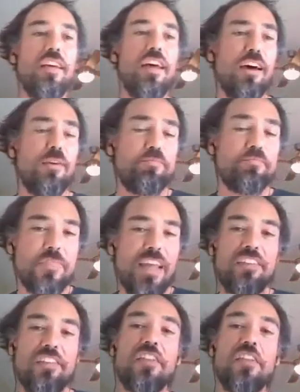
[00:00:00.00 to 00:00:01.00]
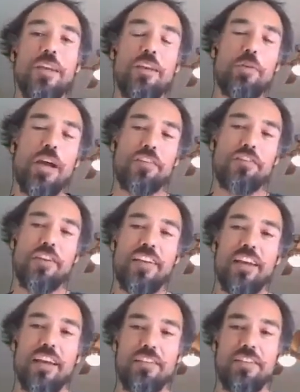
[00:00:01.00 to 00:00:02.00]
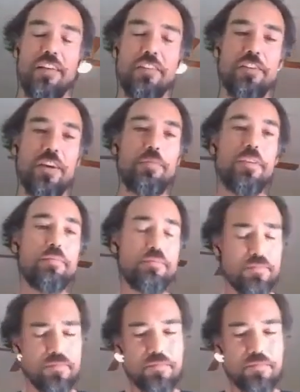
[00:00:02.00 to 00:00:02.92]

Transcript: um, and turn them into browser-friendly JavaScript.